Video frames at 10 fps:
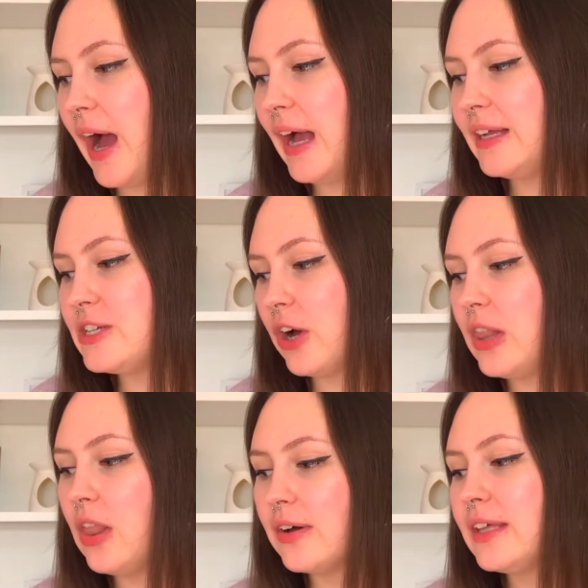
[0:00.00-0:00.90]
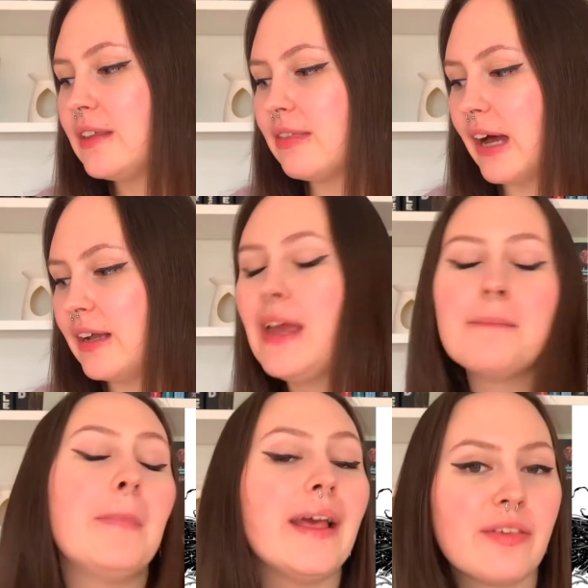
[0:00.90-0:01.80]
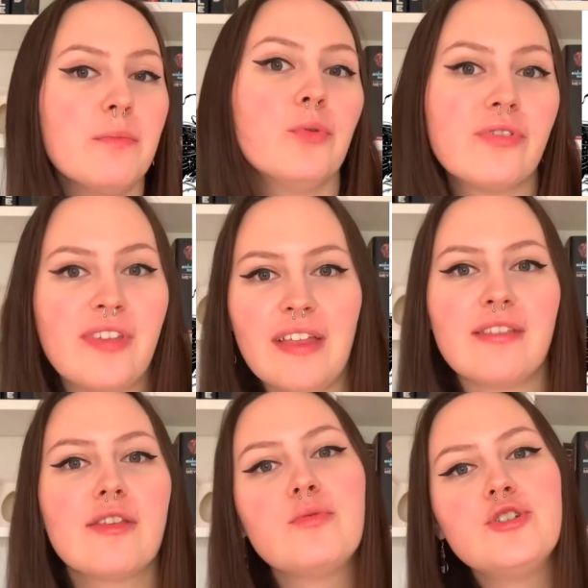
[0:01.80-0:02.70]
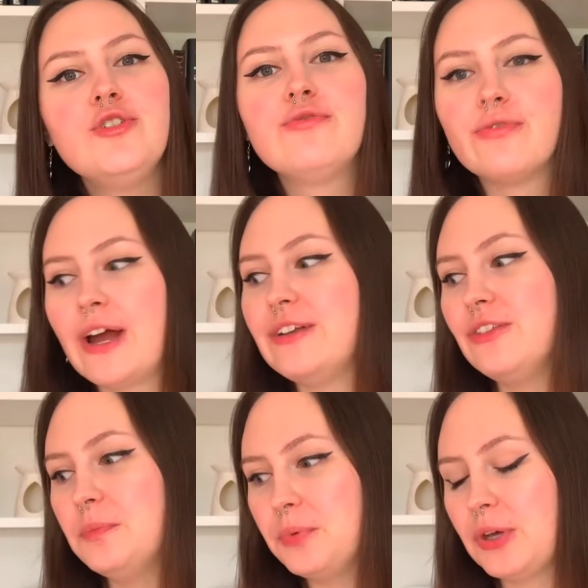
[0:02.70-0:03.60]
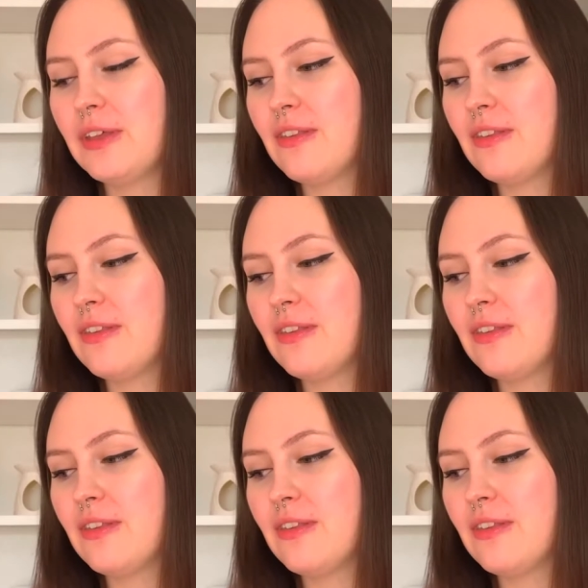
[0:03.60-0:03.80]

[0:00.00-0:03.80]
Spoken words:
and I like that it makes more sense once you've read the book